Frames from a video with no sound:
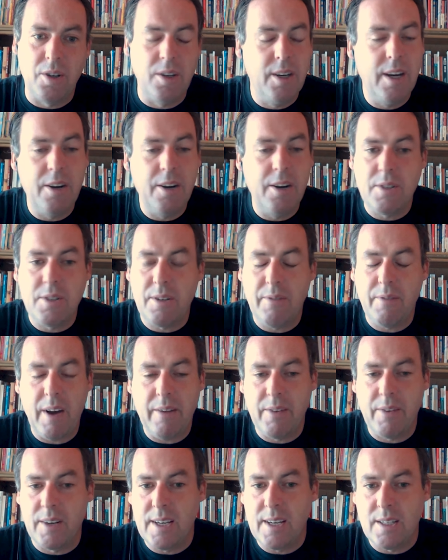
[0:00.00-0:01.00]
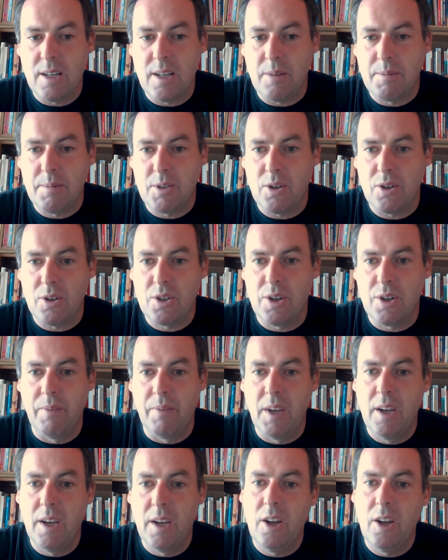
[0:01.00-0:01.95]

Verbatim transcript: years of having nasal obstruction